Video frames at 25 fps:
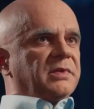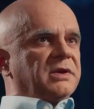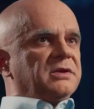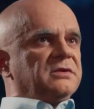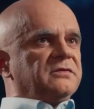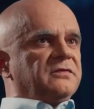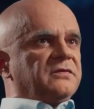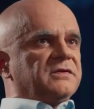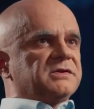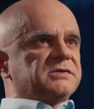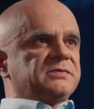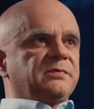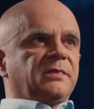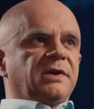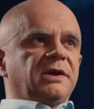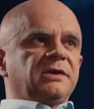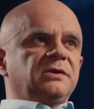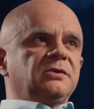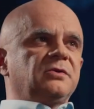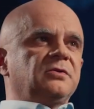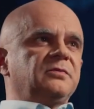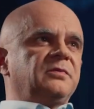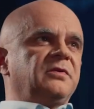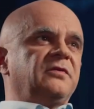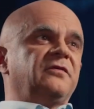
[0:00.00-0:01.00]
benefits might
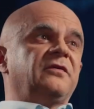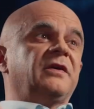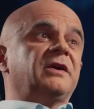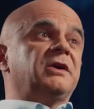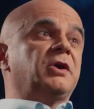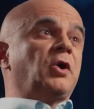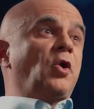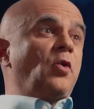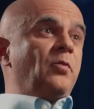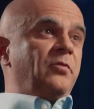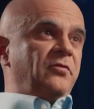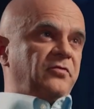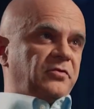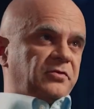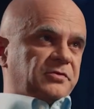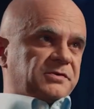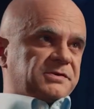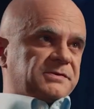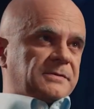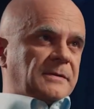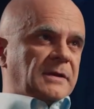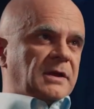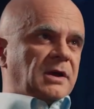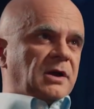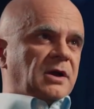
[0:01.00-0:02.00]
not be very
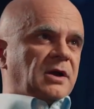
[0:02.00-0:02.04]
obvious,